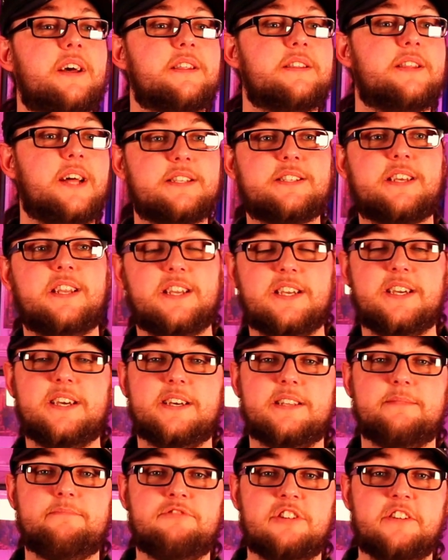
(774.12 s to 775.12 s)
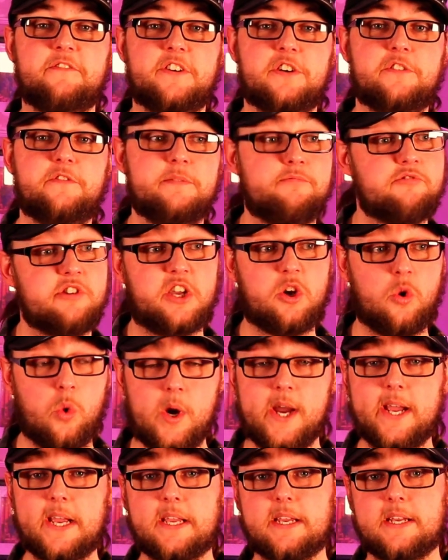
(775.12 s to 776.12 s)
that's going to get pretty filthy pretty
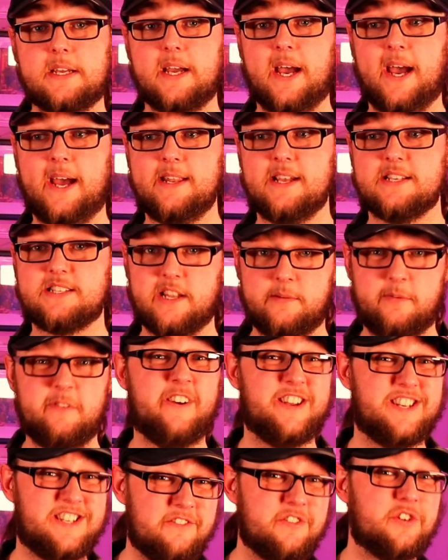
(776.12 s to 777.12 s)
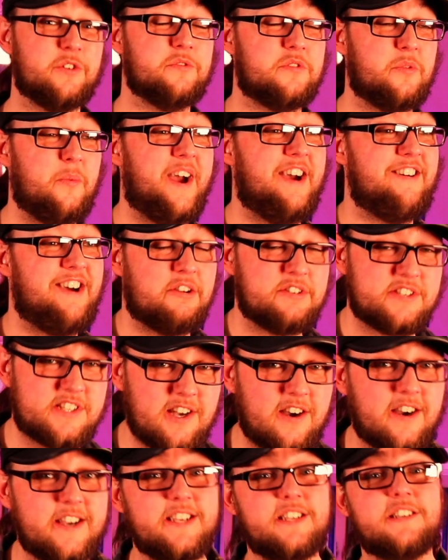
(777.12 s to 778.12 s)
quick, and that's going to be very difficult to wear
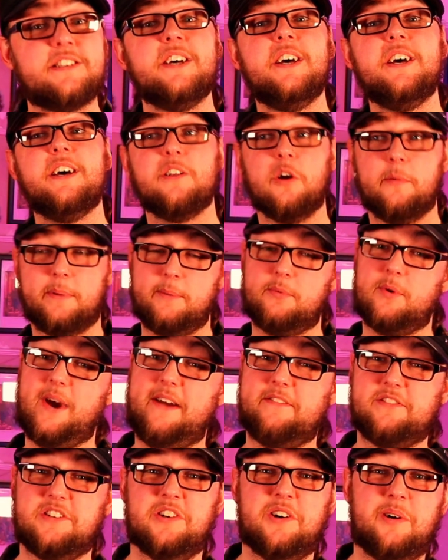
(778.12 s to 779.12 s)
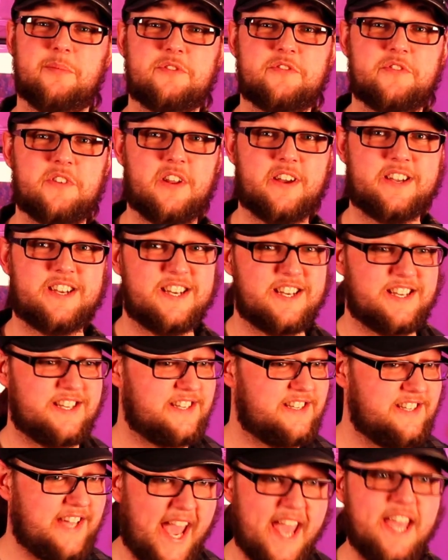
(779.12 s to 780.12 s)
outside. A lot of people have to opt for like a
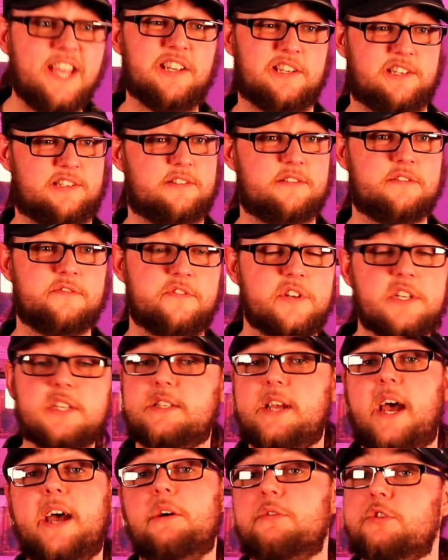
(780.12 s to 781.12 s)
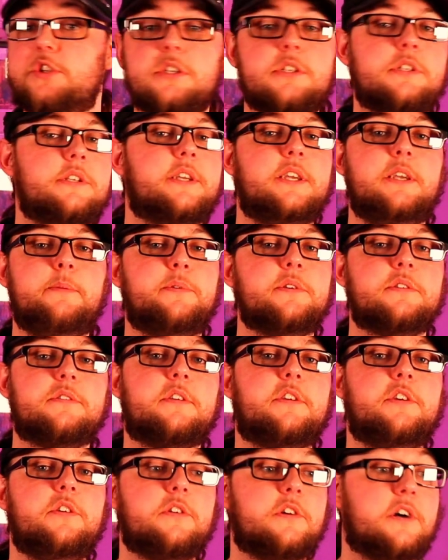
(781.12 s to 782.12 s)
case for the tail just to keep it
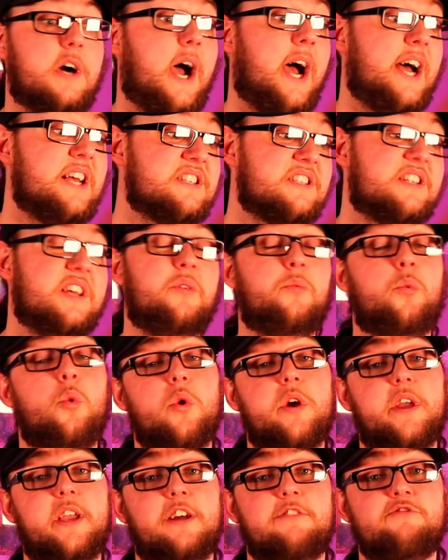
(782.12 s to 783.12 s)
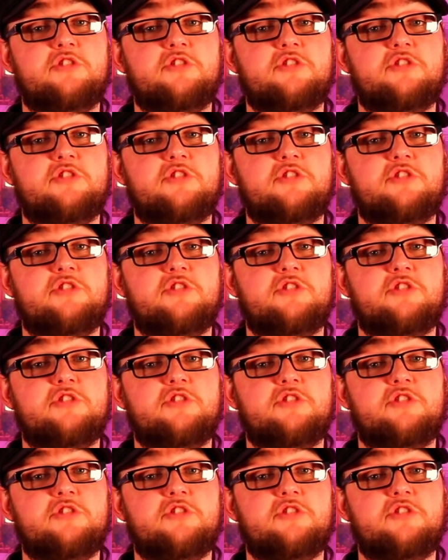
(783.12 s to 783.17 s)
secure as they're walking